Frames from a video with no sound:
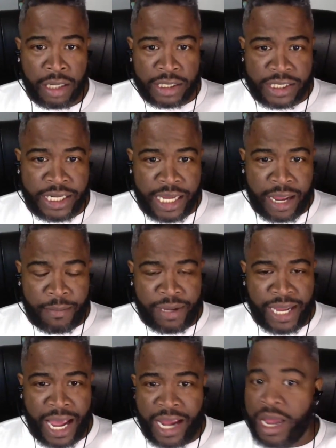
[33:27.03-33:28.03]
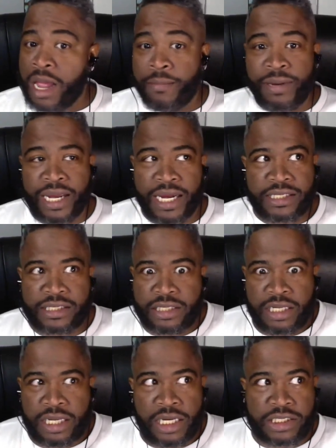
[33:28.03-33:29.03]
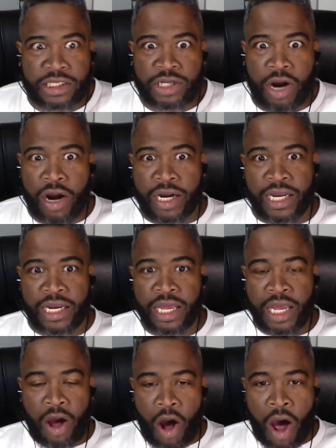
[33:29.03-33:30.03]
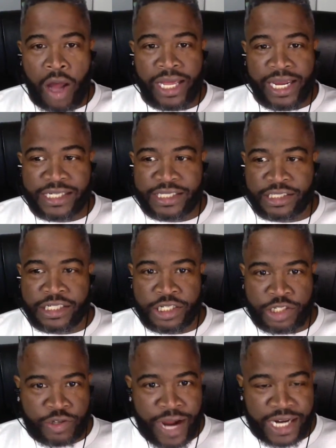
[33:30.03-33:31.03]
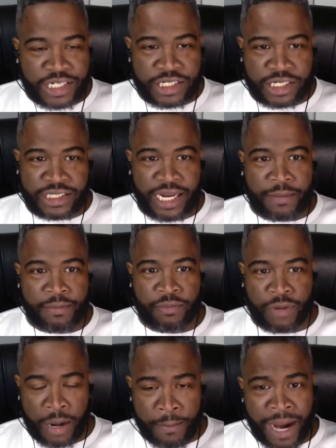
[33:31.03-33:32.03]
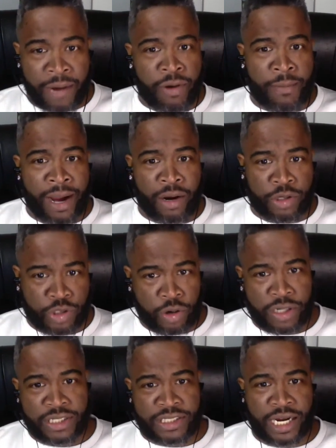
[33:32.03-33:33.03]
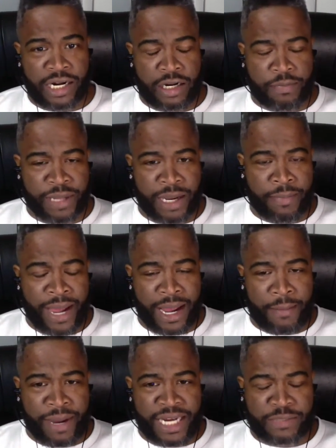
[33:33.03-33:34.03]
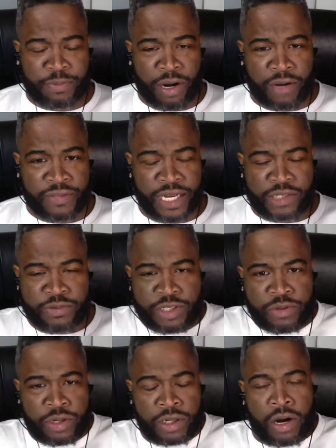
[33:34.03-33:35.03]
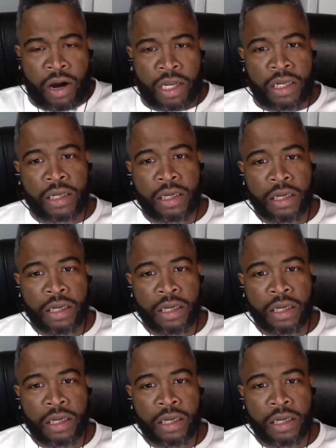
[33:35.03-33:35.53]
to the NBA because he's a target. All he is a distraction, just like when Michael Jordan decided to play baseball, if that's what you want to call it.